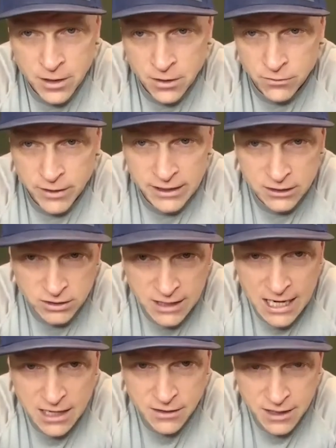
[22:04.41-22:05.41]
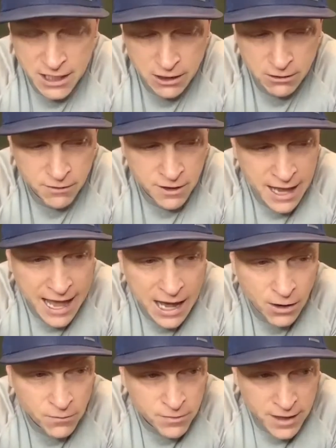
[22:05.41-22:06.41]
right? To stay in the here and the
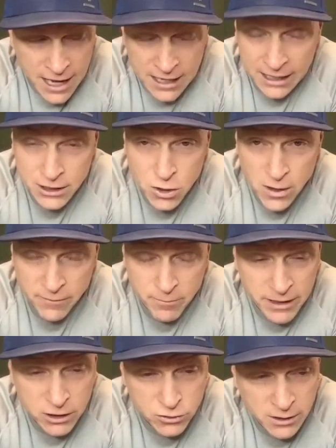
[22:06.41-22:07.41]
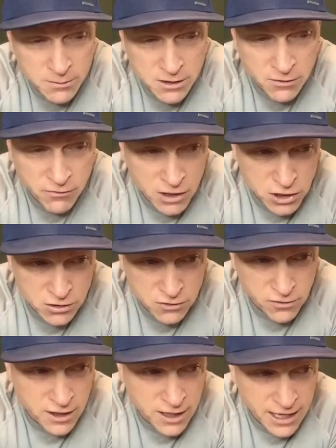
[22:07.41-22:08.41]
now. And I do have big dreams and visions
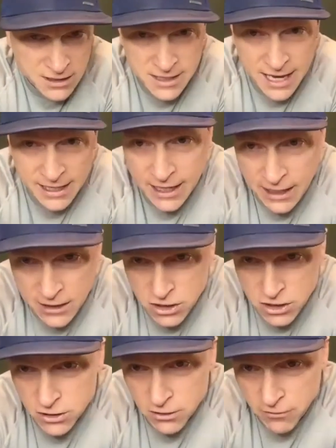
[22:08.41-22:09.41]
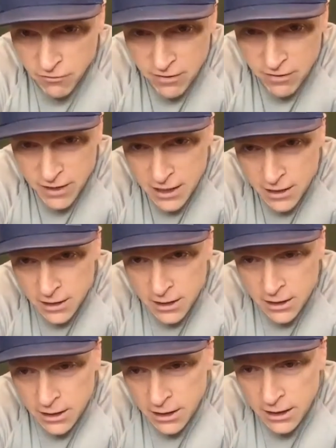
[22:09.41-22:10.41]
for the next decade. I just turned 50.
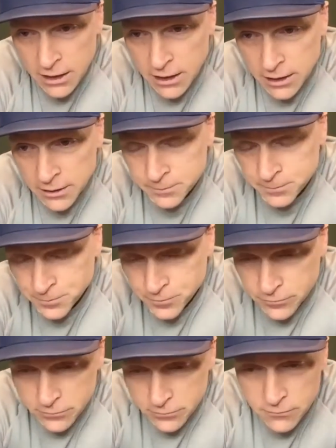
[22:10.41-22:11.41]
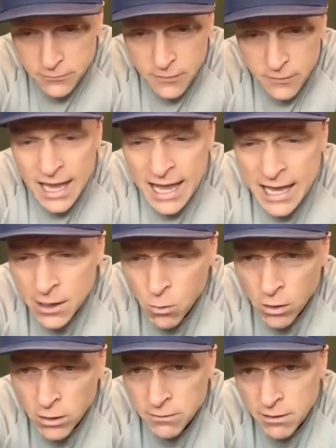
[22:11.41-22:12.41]
Um, and
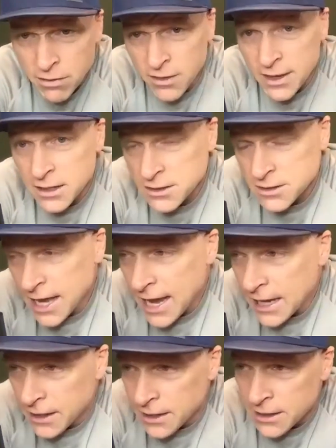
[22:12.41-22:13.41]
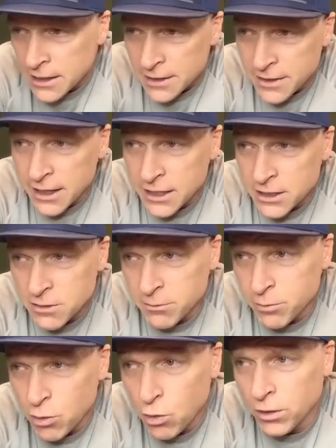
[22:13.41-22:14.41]
one of the things that I think is
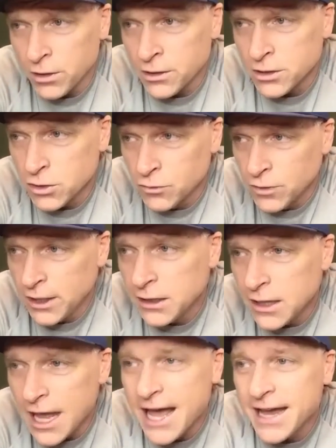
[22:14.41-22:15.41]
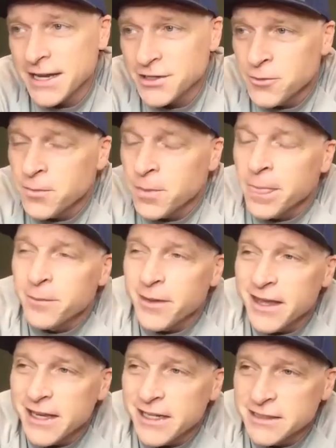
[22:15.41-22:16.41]
important to realize
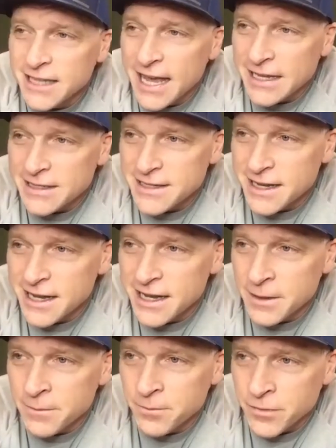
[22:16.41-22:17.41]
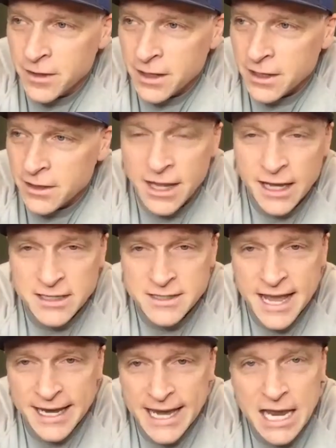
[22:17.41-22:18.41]
is that um, the next
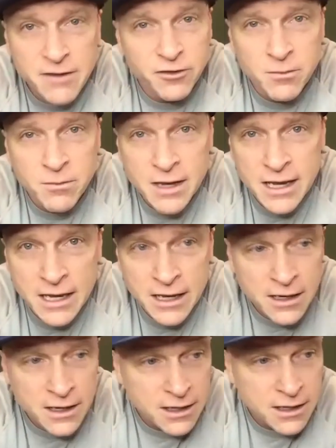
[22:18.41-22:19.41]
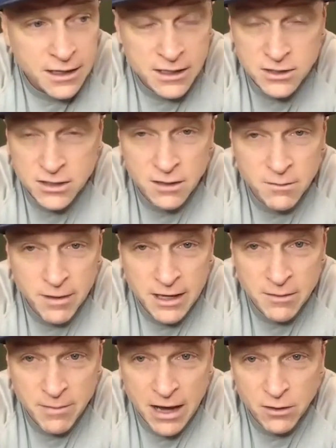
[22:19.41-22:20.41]
decade for me is going to be
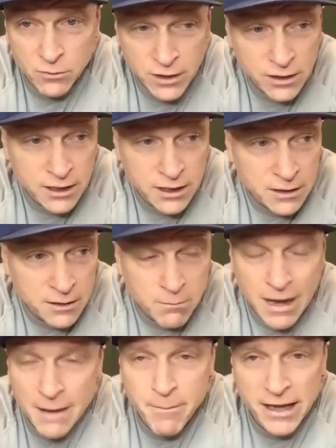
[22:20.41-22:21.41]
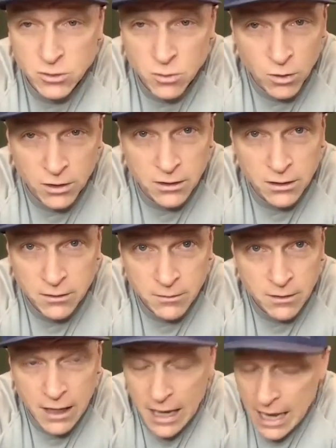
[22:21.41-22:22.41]
about really my best work
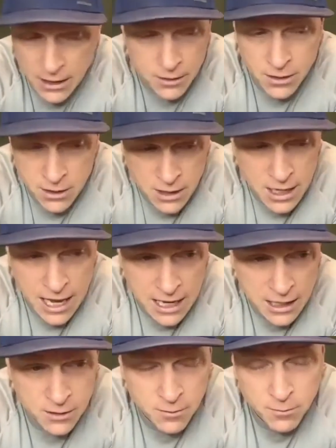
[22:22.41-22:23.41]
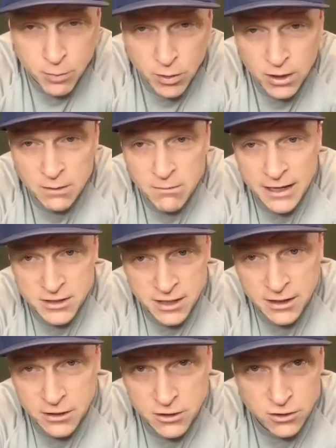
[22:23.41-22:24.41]
and and putting my
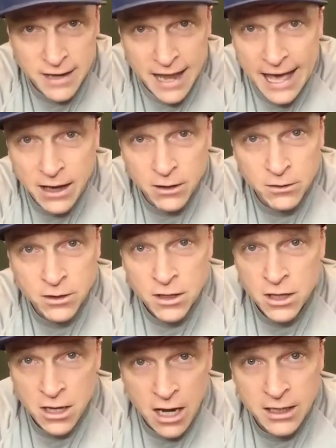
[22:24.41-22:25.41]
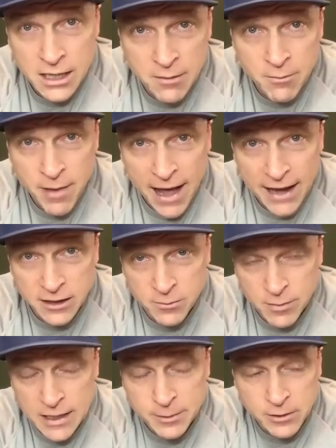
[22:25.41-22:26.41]
signature down on impacting
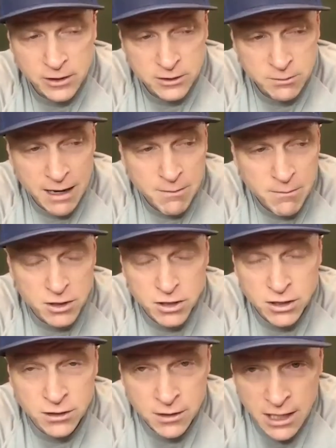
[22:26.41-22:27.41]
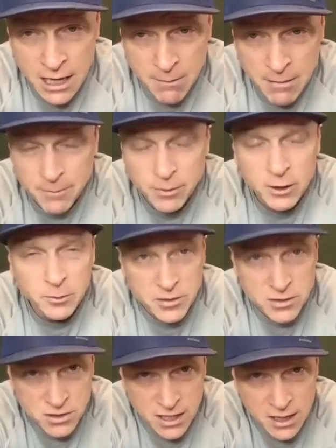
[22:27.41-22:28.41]
people because my mission and my
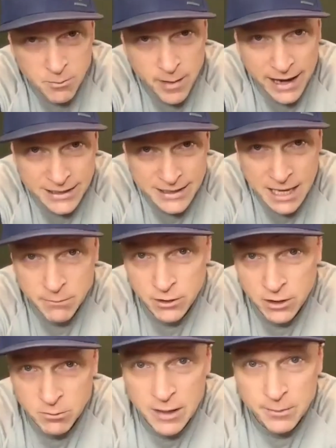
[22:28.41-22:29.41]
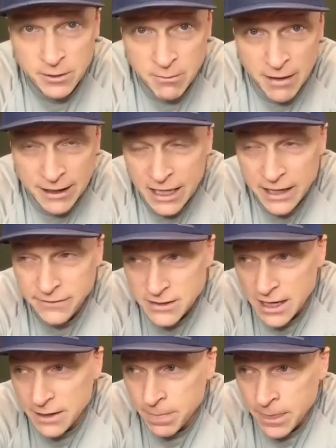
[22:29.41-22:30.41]
purpose is to impact 10 million people in my
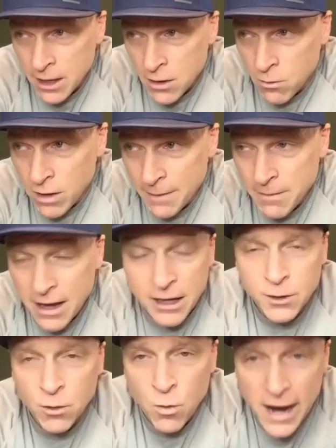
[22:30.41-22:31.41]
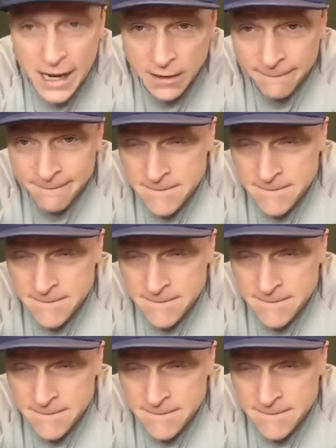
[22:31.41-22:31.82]
lifetime. Well, I'm not going to wait.